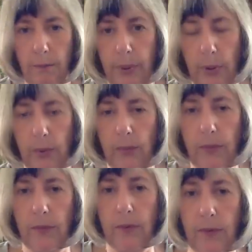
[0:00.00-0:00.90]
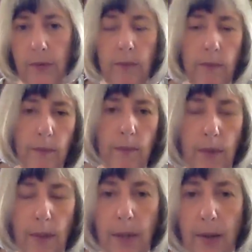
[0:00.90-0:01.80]
Putin's
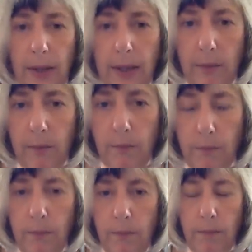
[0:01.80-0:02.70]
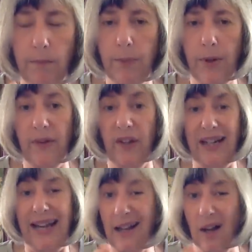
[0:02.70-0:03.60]
American president
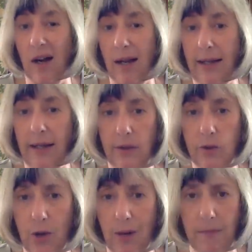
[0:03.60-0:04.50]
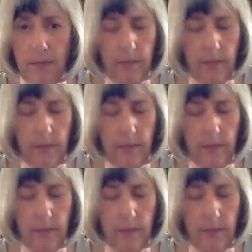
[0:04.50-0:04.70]
ally in Trump.